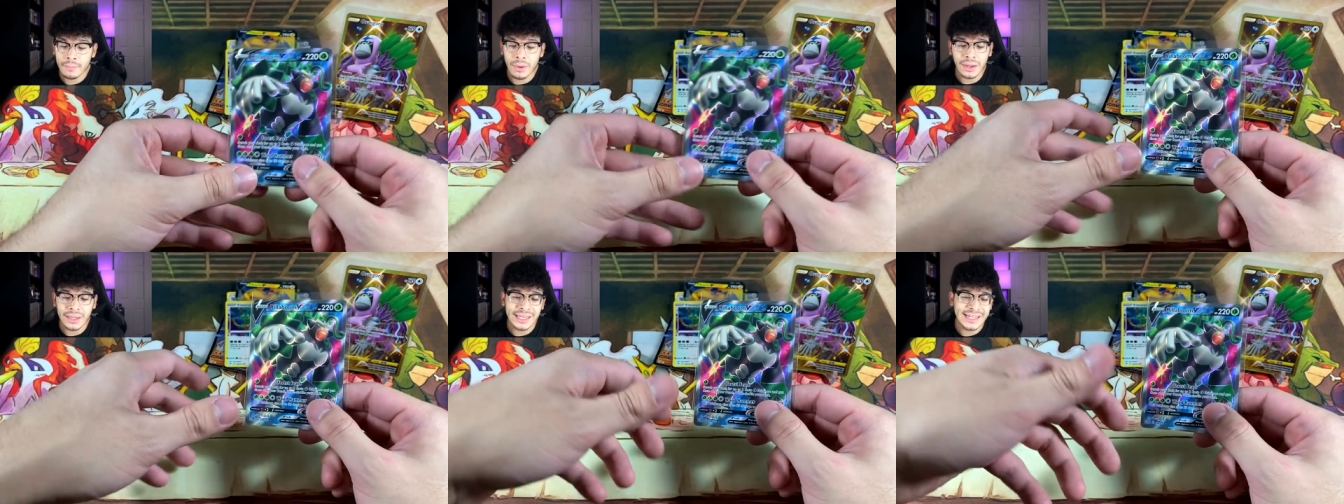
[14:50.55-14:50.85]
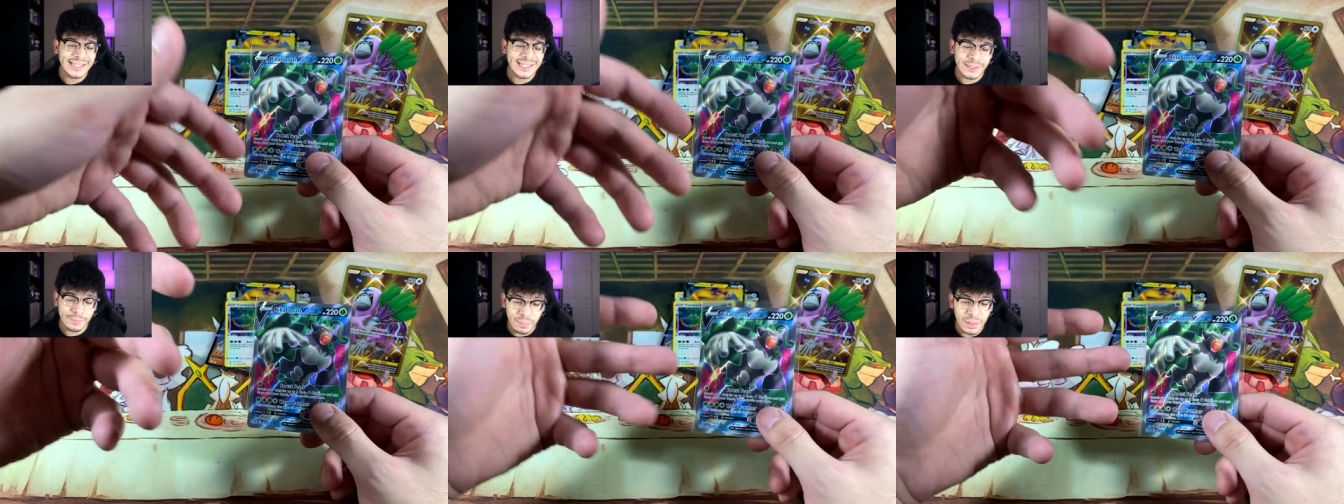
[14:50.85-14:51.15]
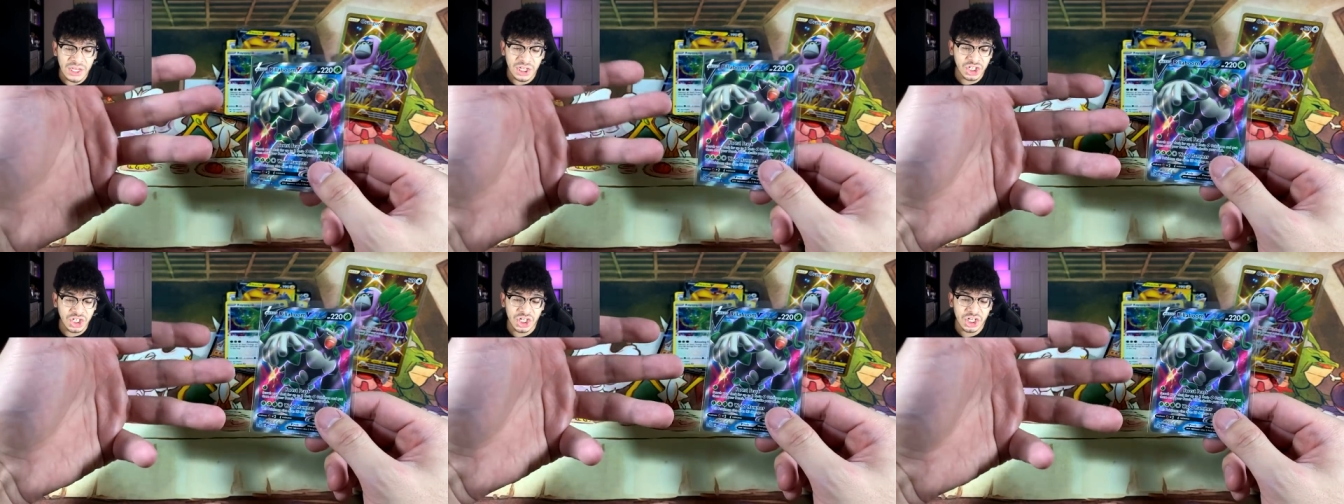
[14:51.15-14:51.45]
Monkey
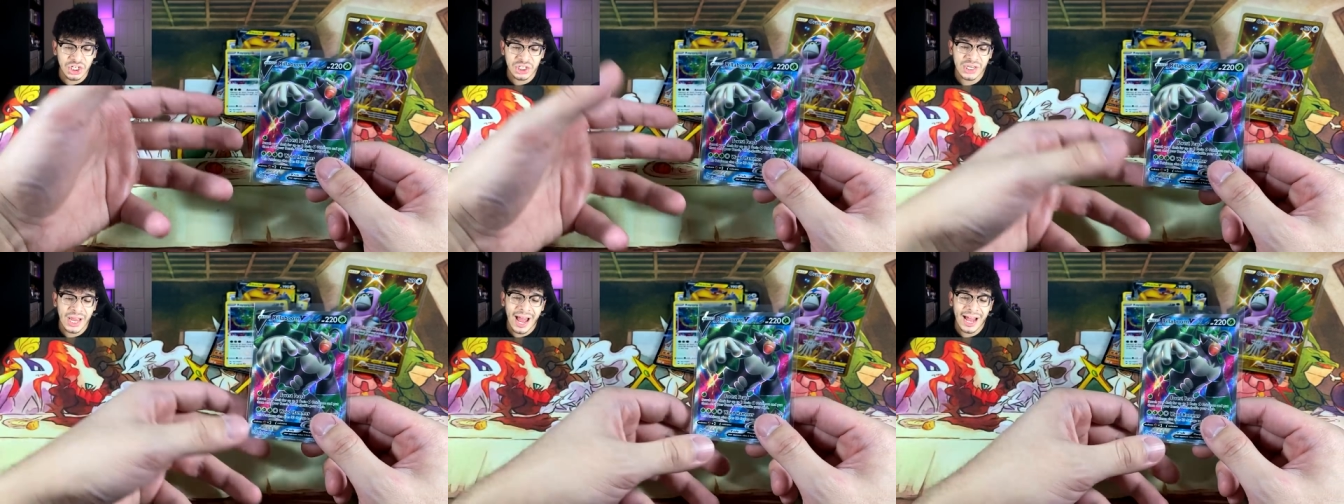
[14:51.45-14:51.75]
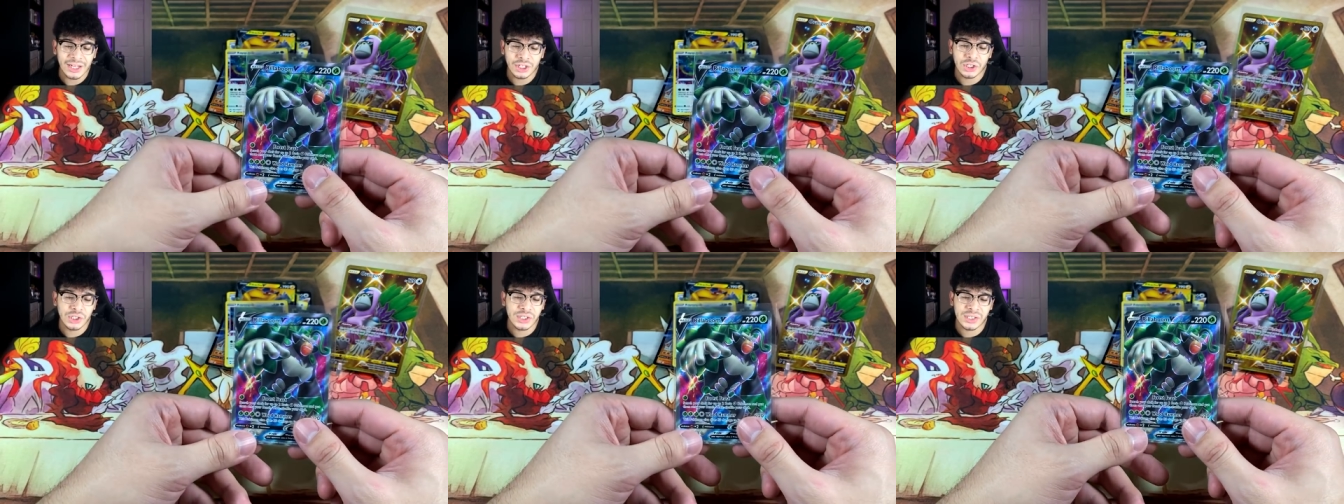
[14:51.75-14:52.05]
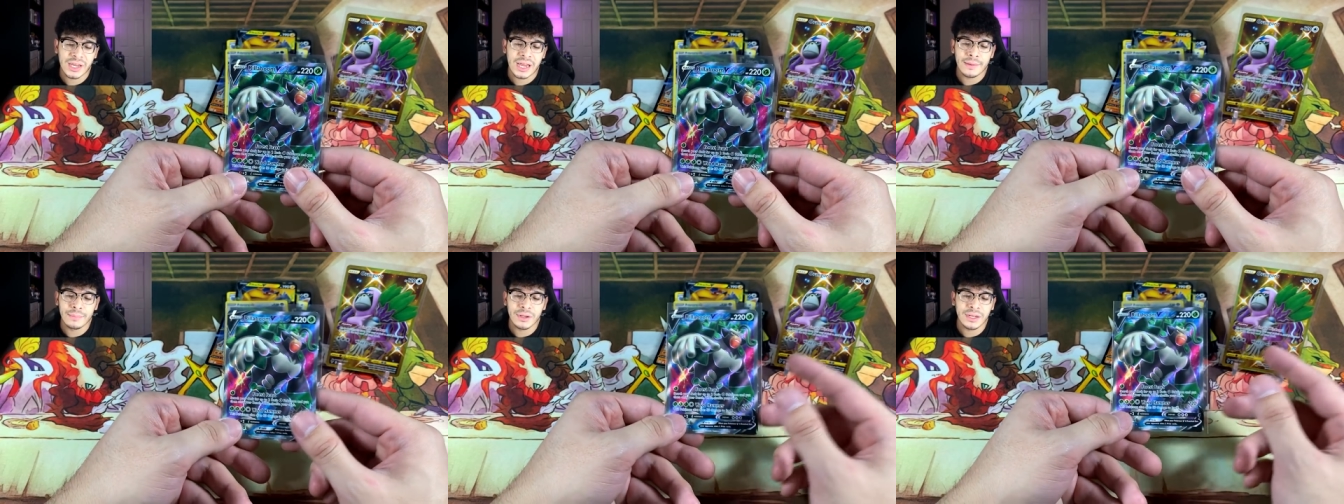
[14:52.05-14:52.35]
species, I should
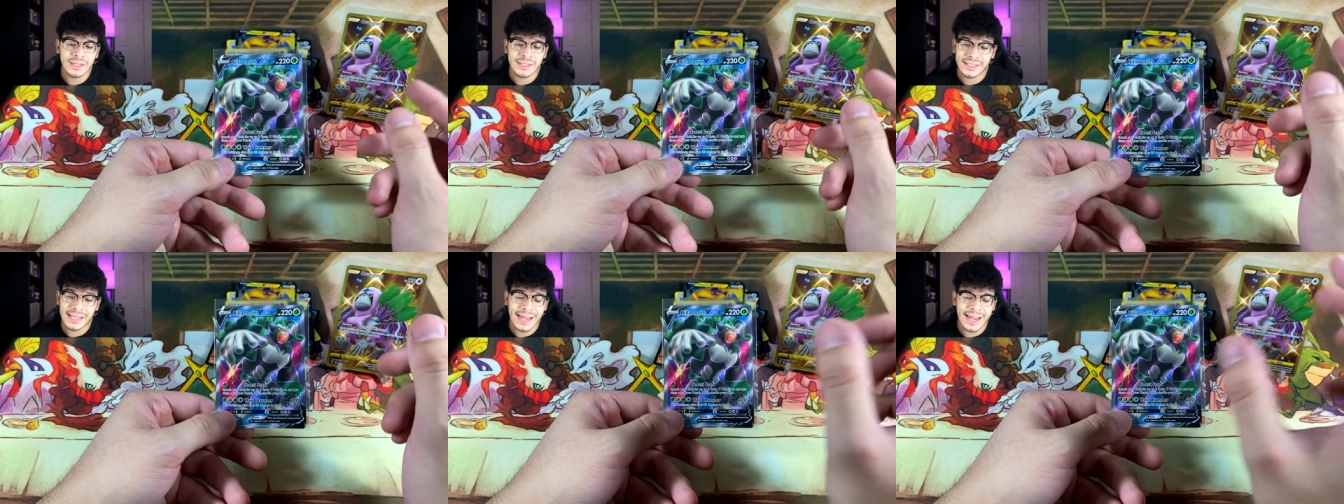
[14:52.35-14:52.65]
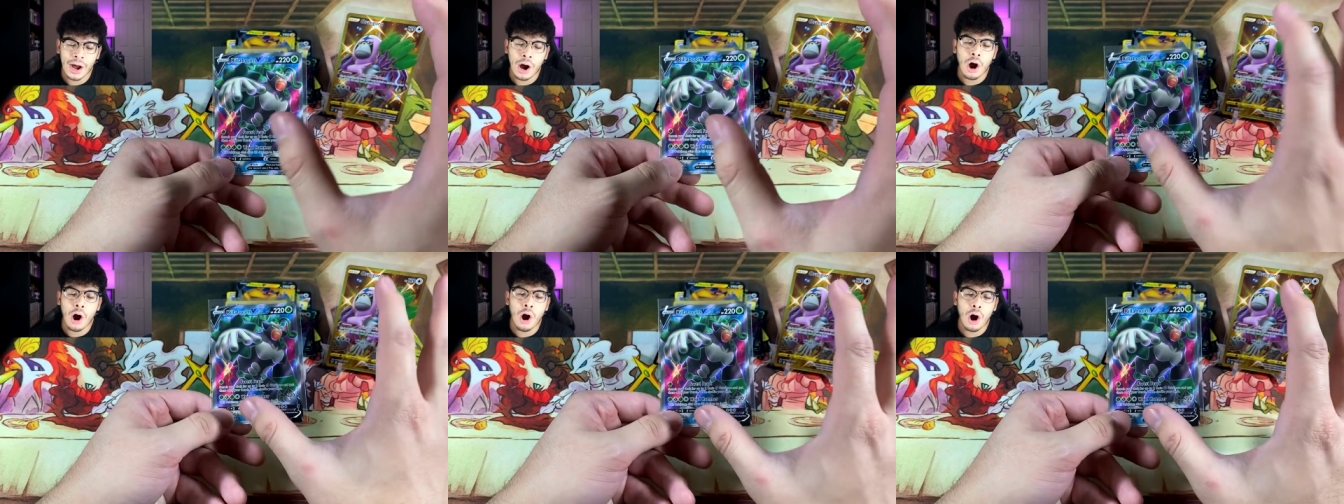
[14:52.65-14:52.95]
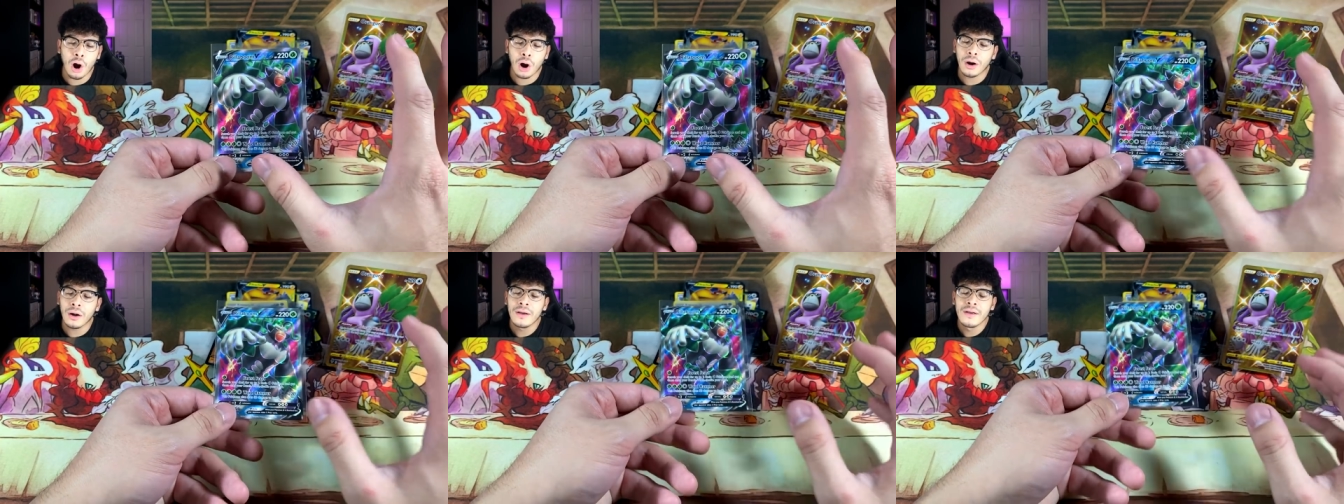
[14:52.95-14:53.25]
say, because they
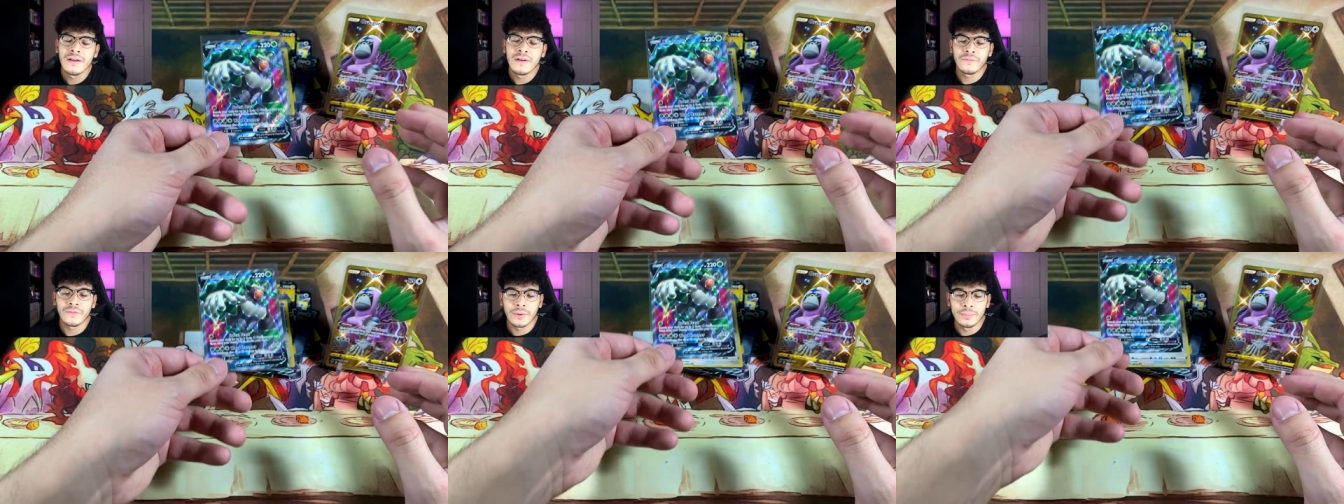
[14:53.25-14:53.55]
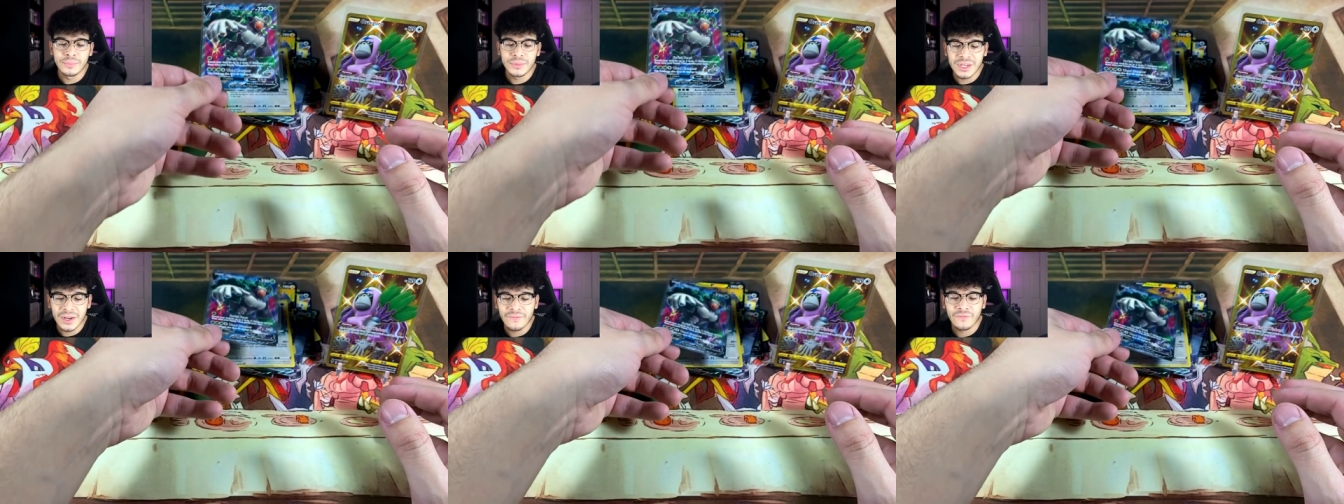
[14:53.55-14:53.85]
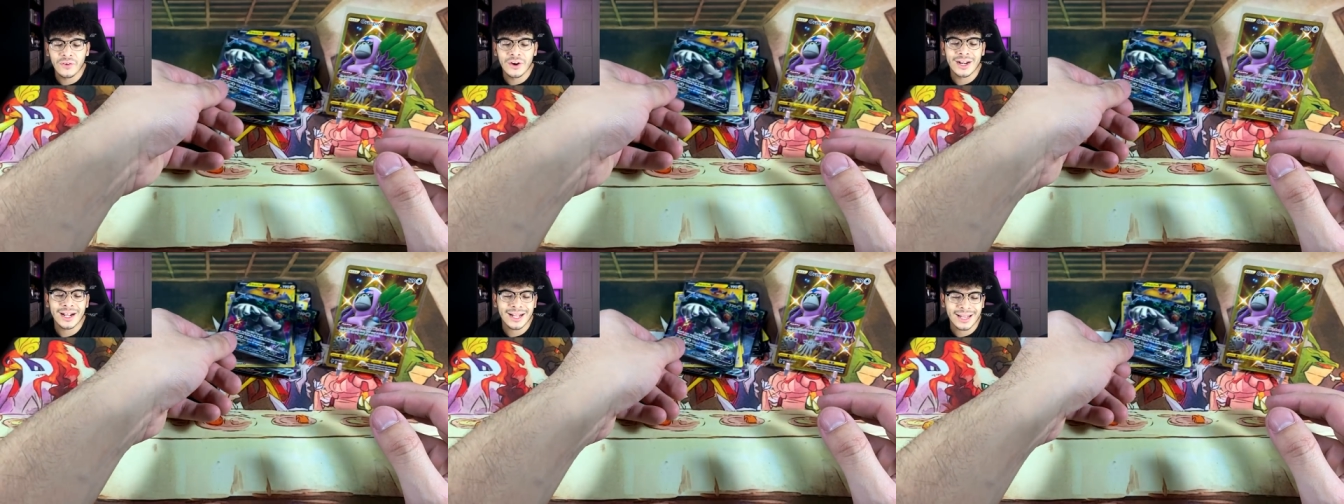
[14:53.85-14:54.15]
are from
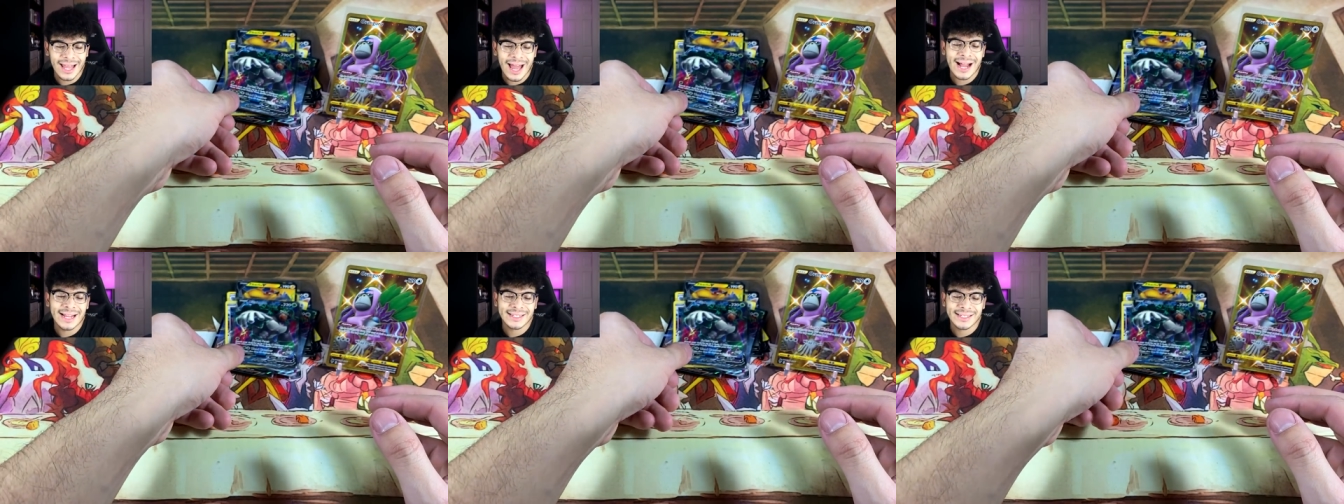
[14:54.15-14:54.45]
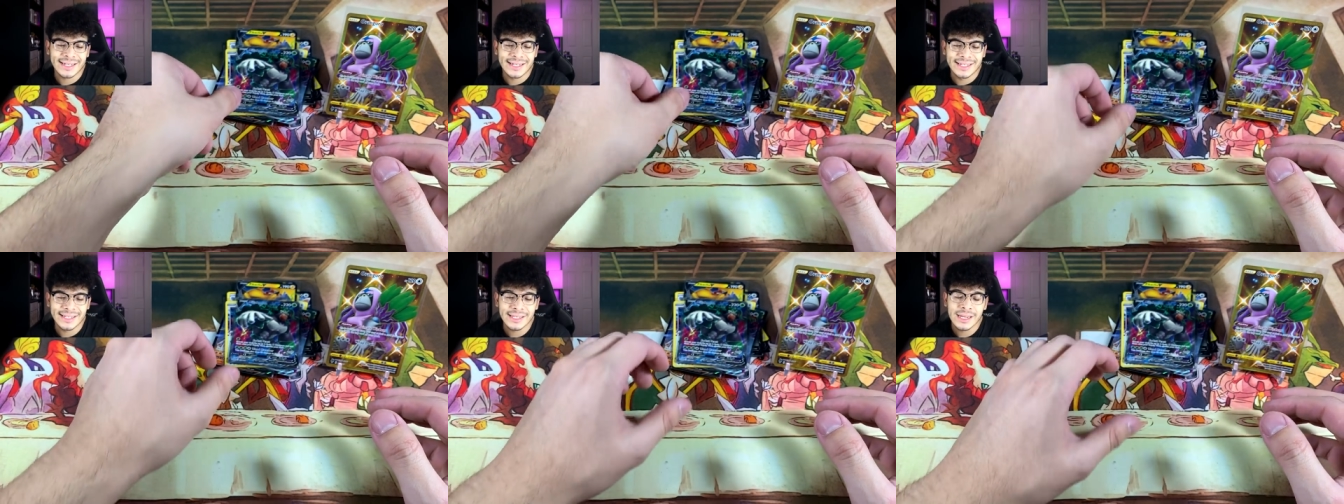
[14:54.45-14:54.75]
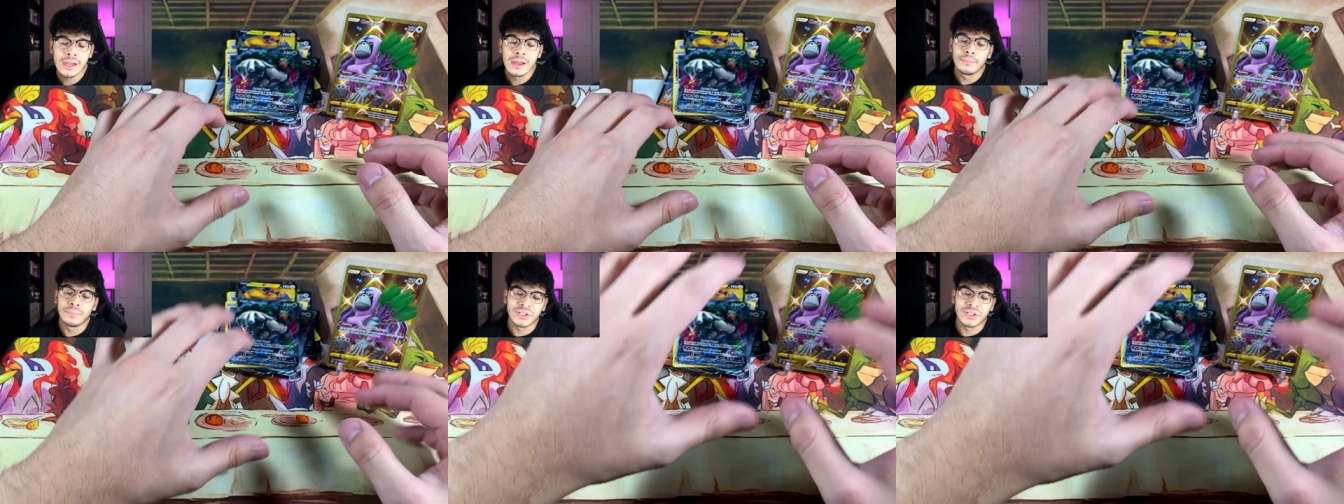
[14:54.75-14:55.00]
different classes.